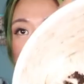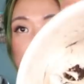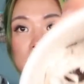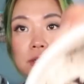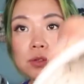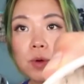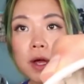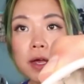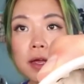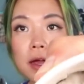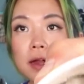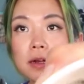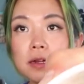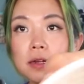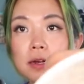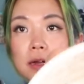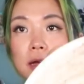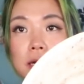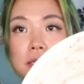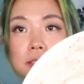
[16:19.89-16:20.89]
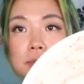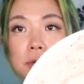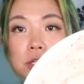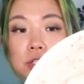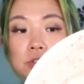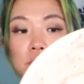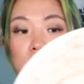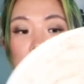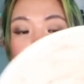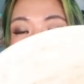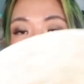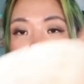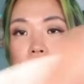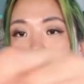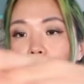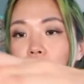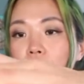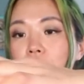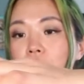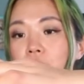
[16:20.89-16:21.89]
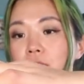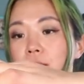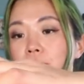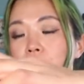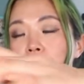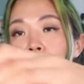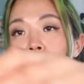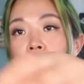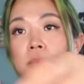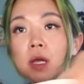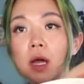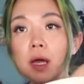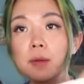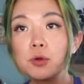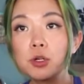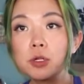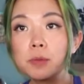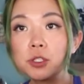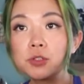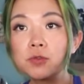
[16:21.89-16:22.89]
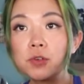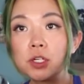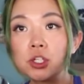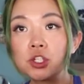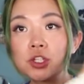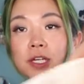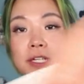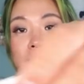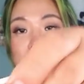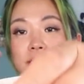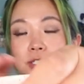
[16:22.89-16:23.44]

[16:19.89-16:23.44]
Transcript: This is why I can't eat as much food right now because I pretty much finished this.